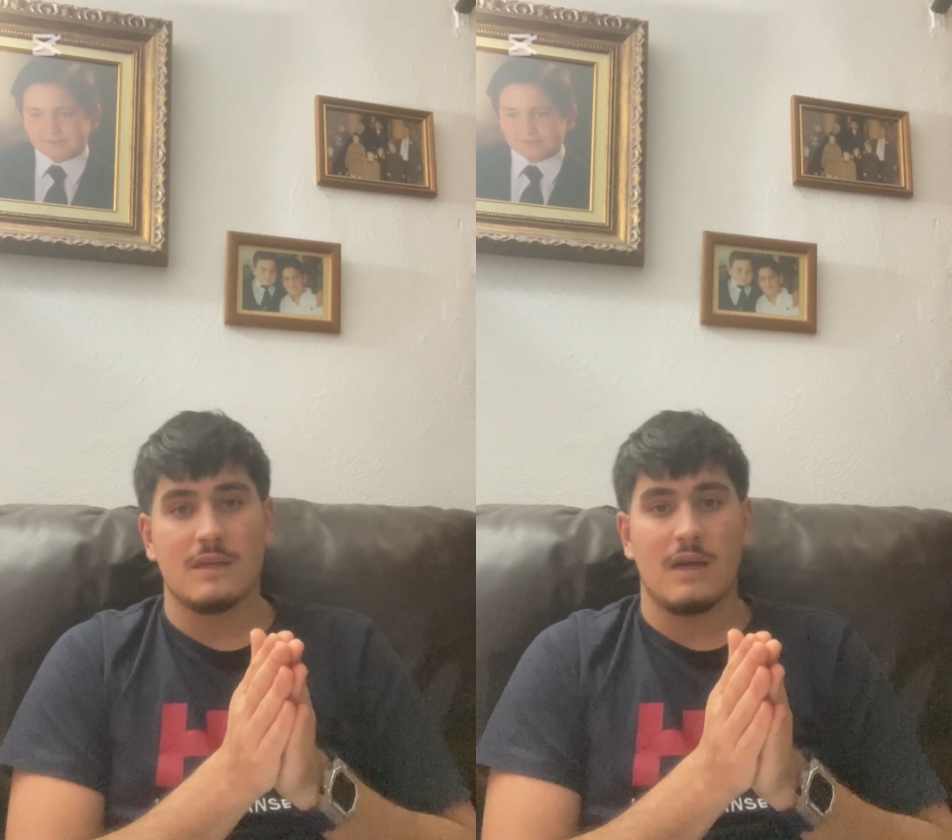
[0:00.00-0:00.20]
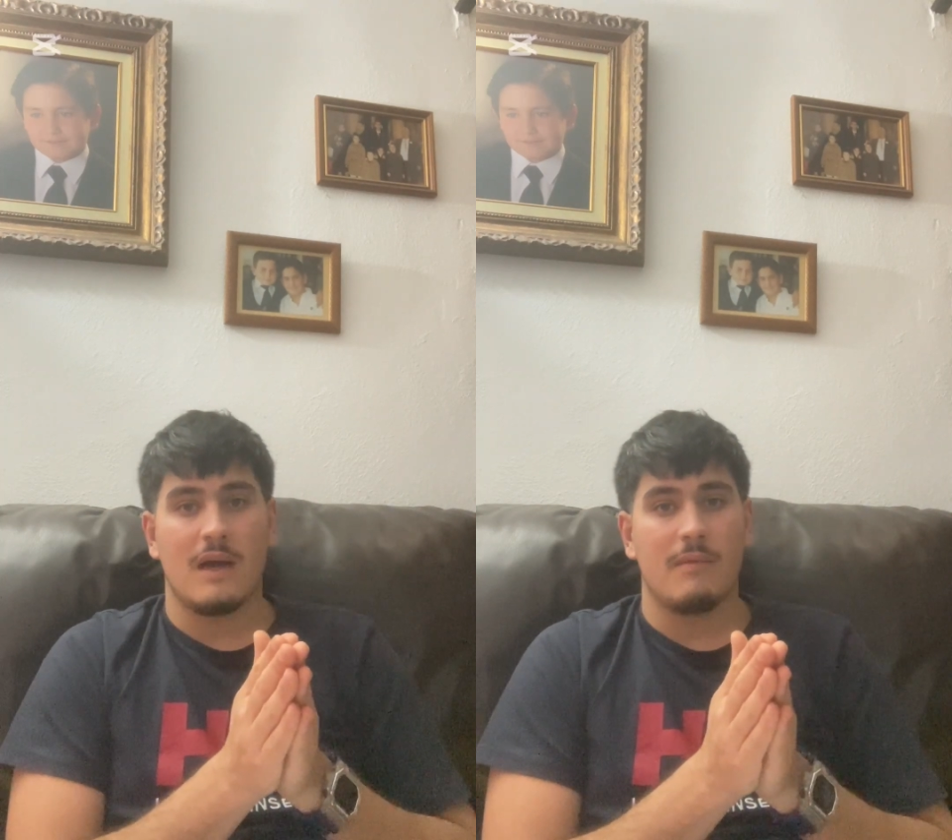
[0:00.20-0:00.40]

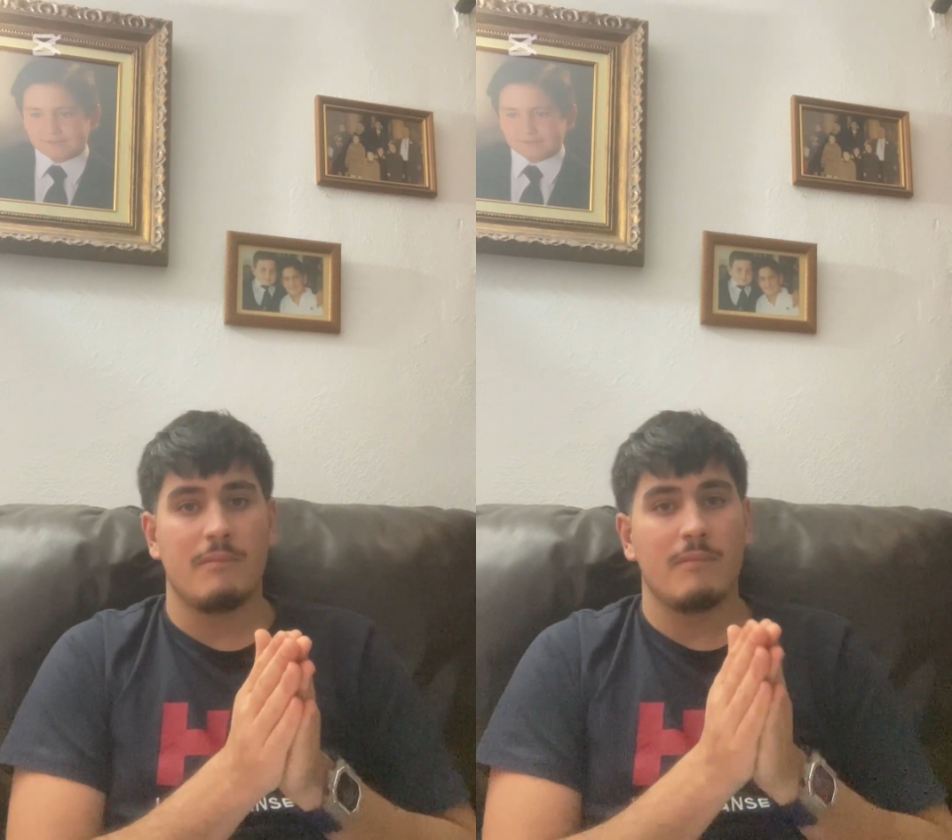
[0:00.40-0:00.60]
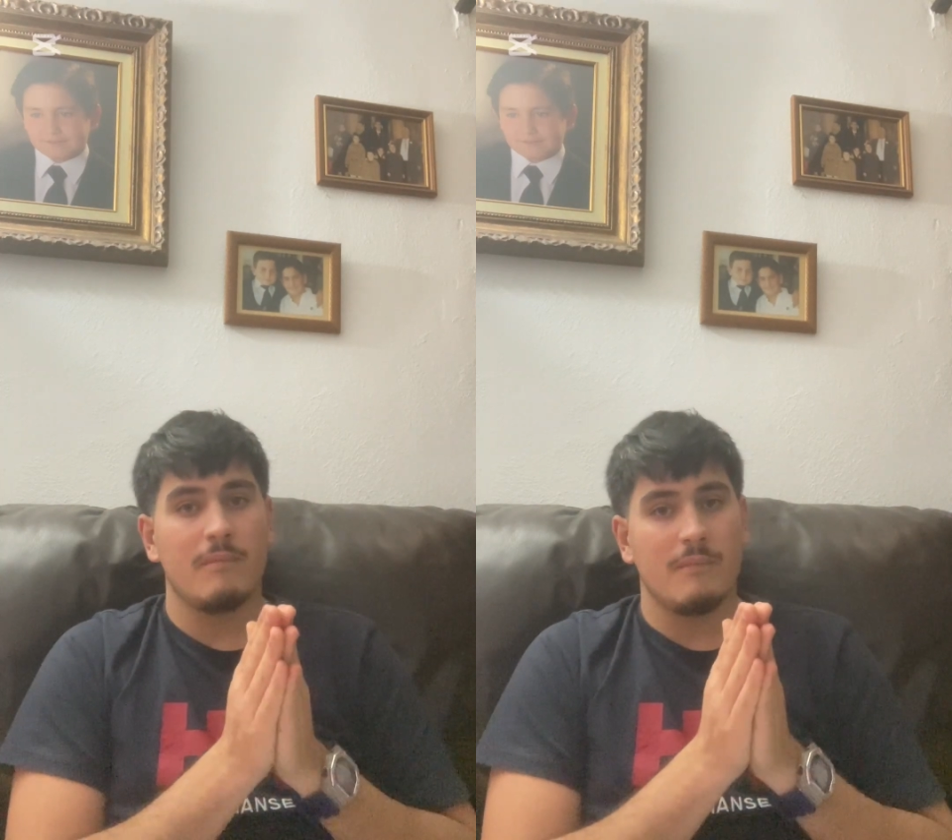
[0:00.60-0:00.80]
are
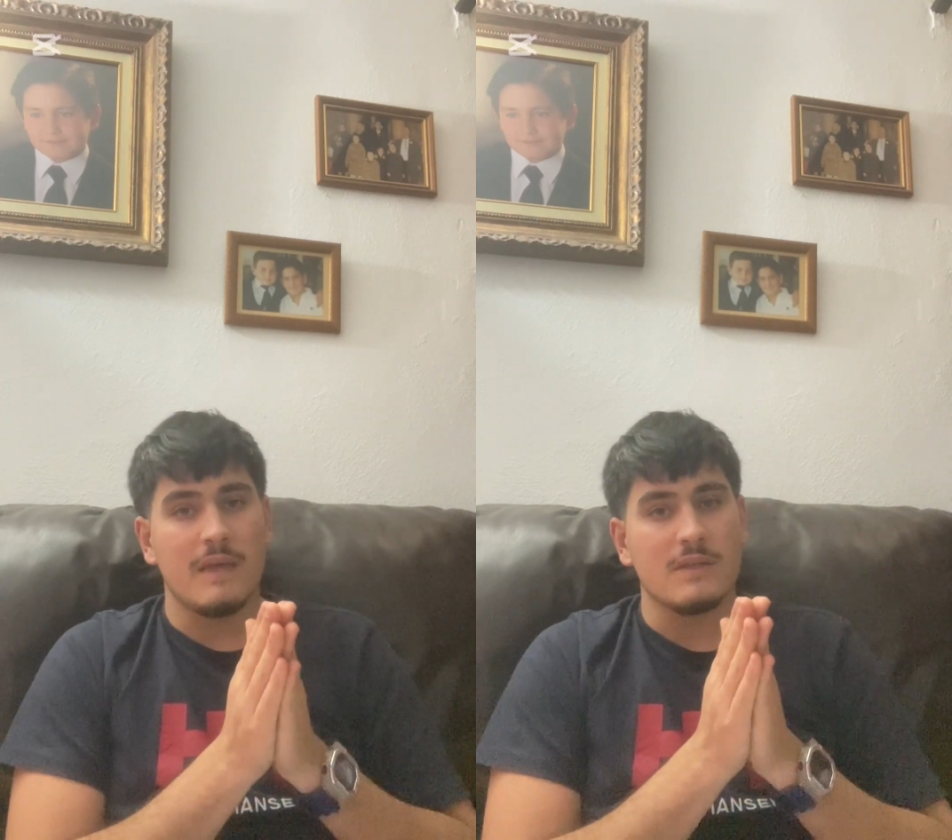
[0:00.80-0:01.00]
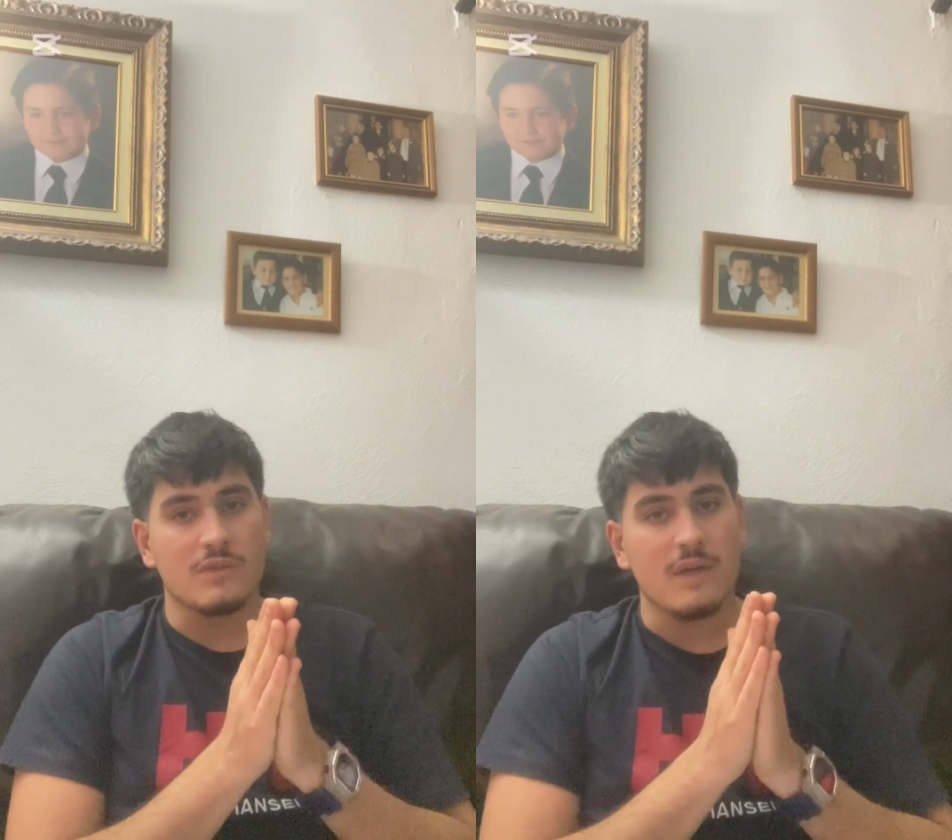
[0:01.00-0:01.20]

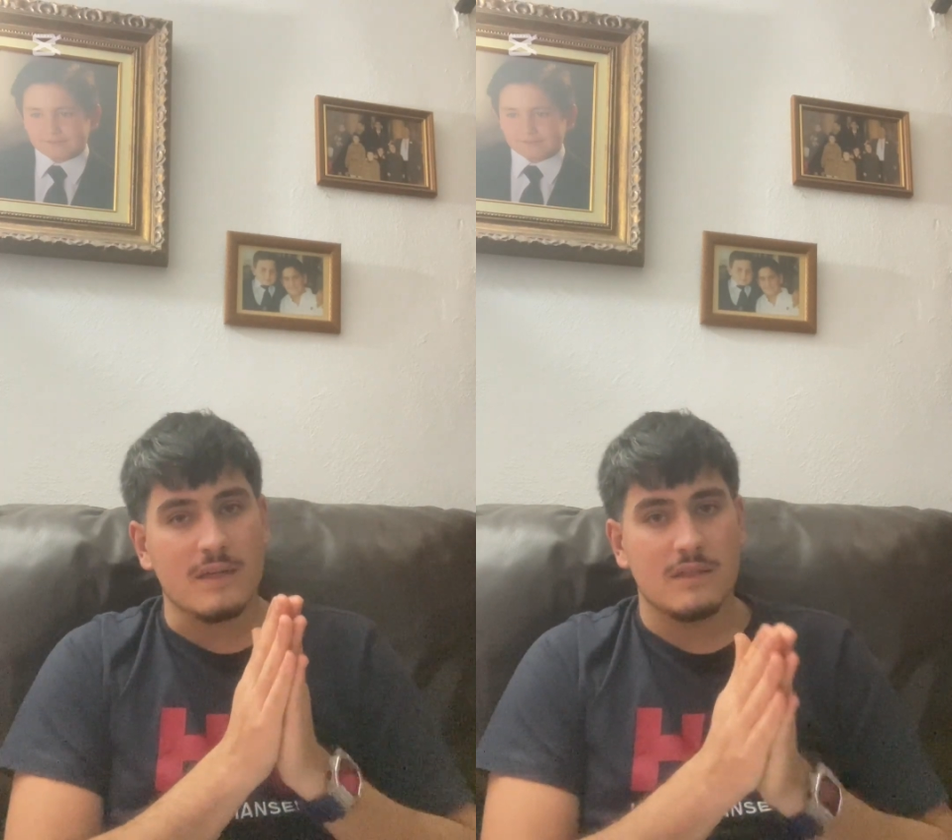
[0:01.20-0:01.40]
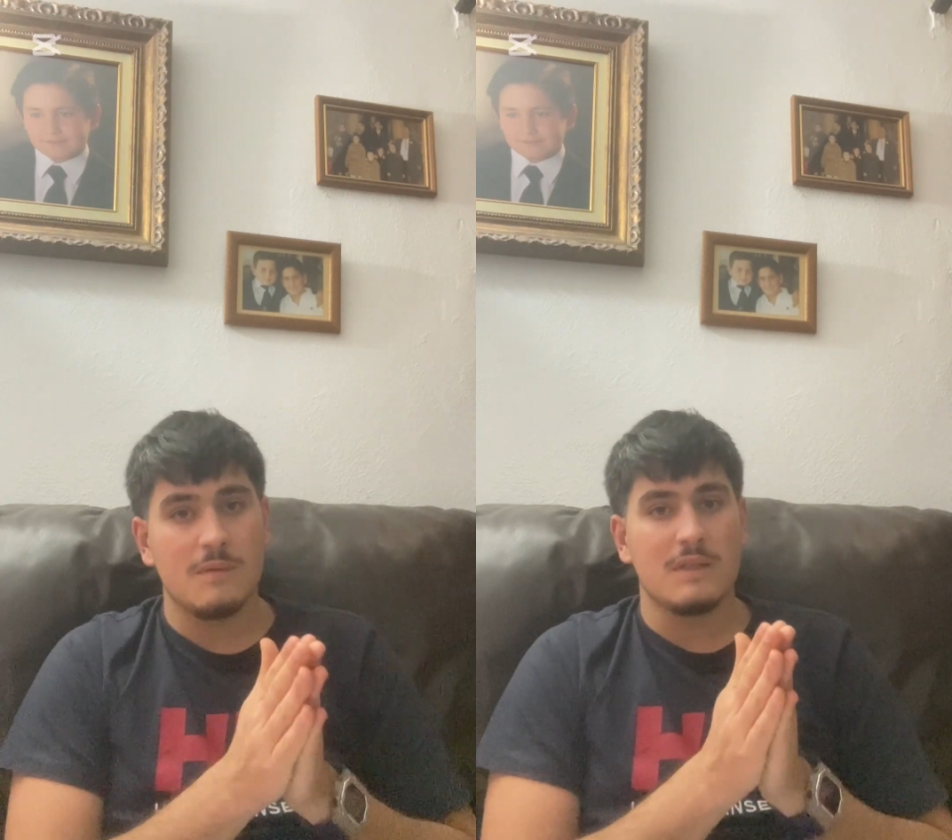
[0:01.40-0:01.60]
making some
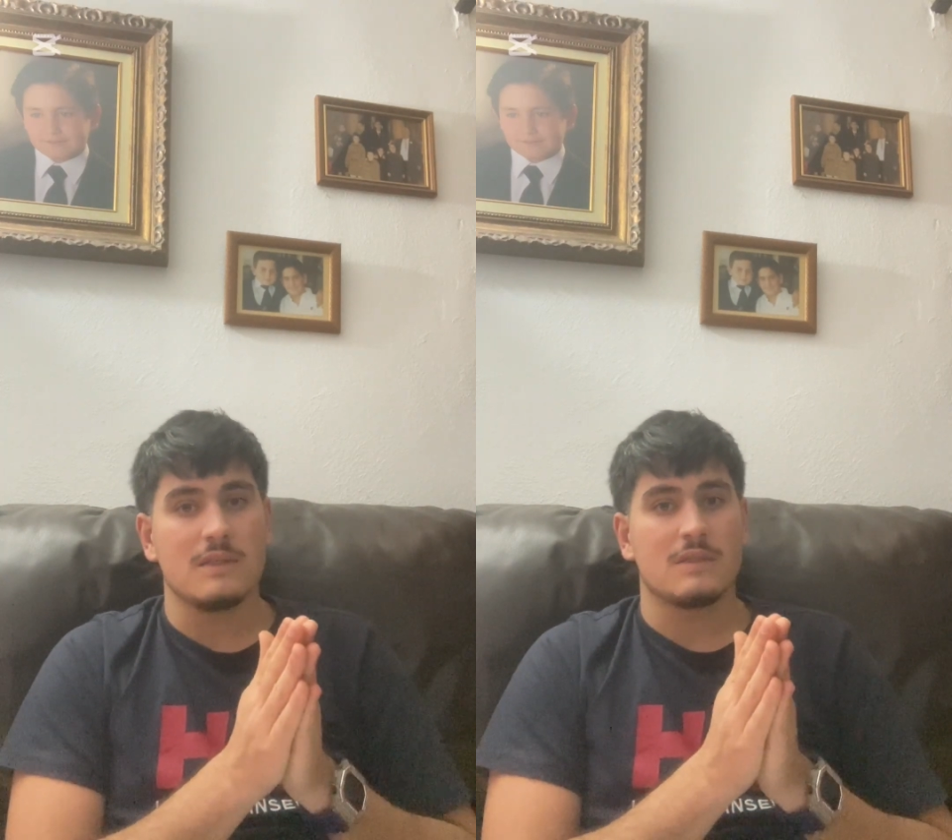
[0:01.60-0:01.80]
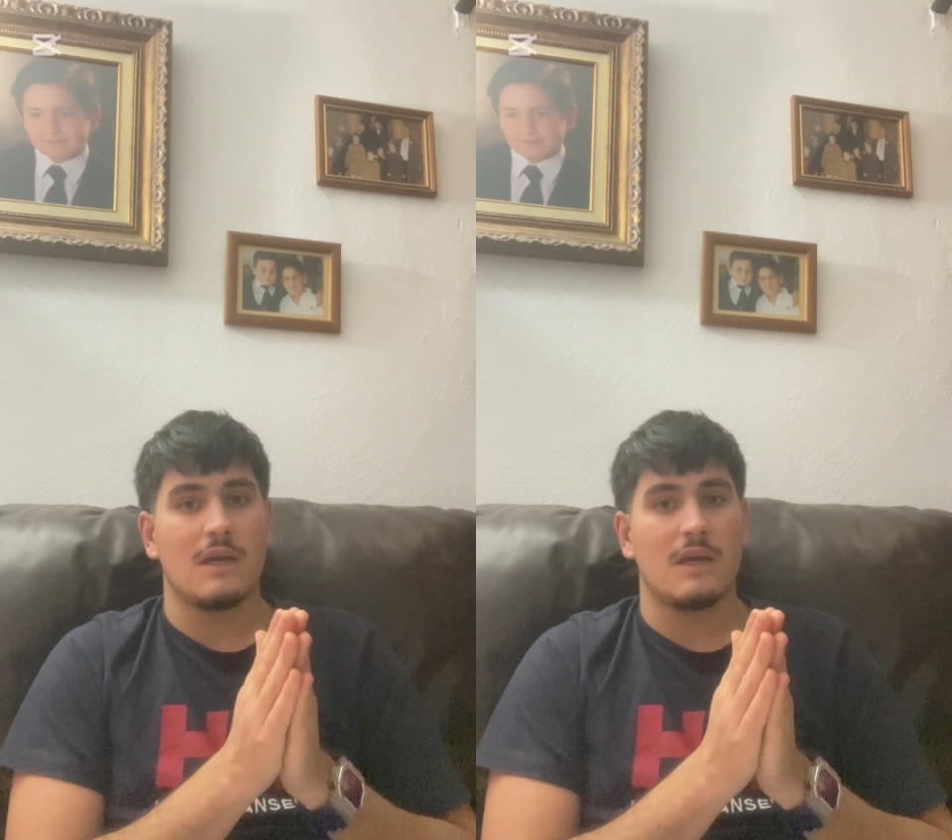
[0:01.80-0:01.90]
activities,